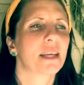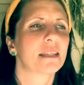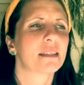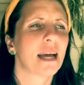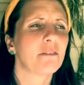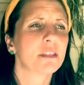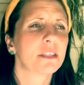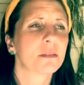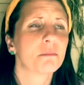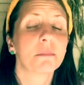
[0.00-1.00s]
It's having
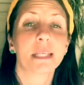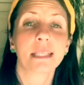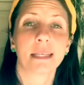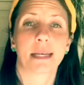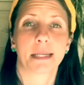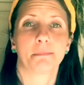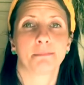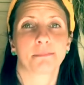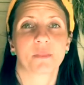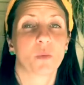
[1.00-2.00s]
some me time,
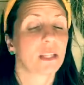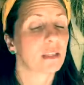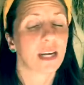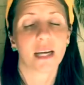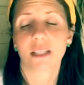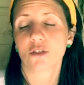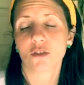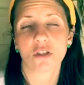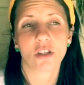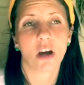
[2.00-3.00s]
whether that is
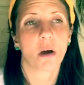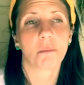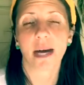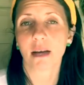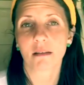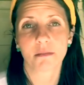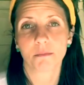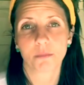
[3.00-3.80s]
just a hot bath